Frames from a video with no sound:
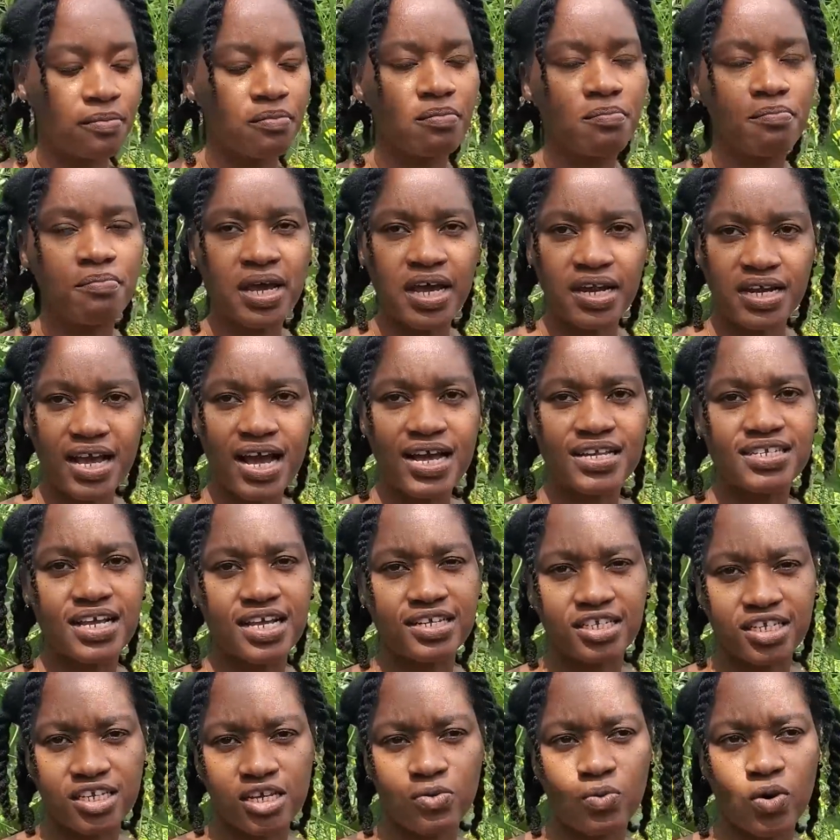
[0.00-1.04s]
mainly as a
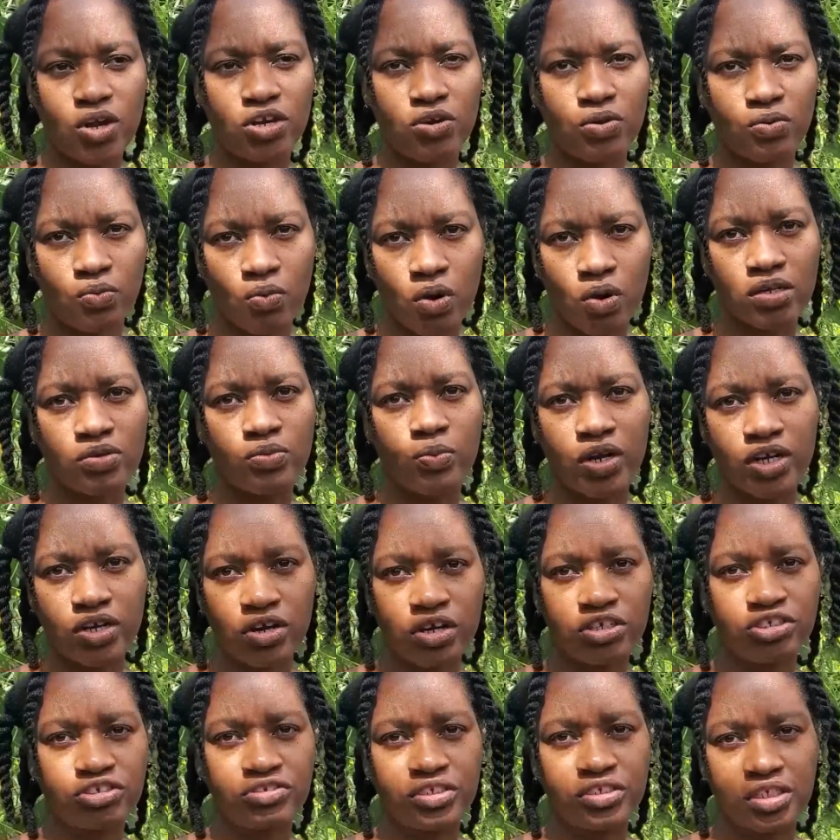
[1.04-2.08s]
tea when
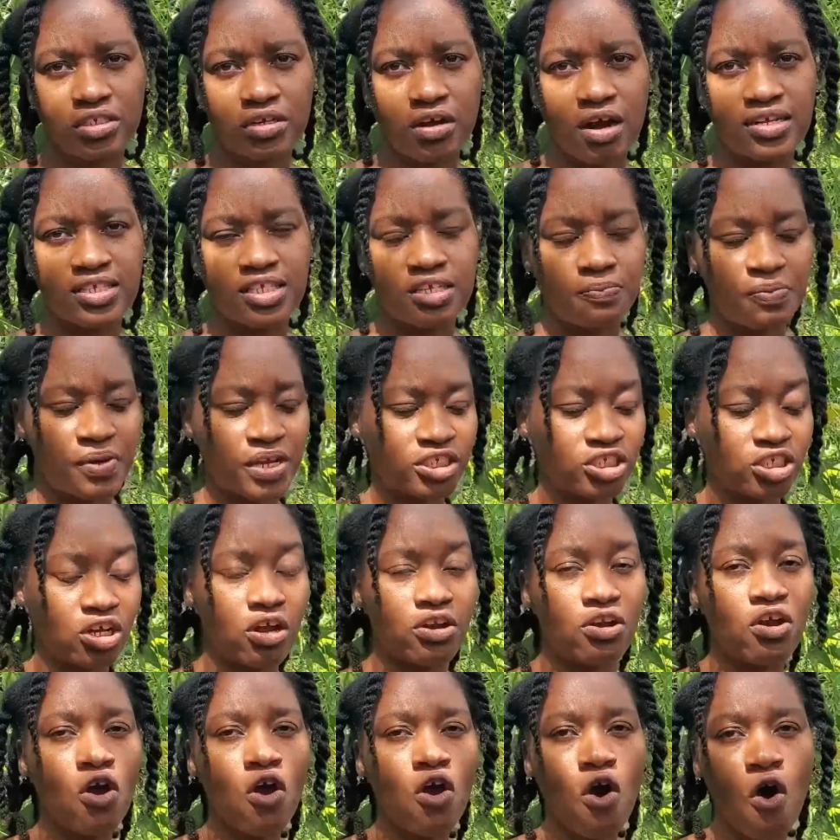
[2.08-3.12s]
you're treating constipation,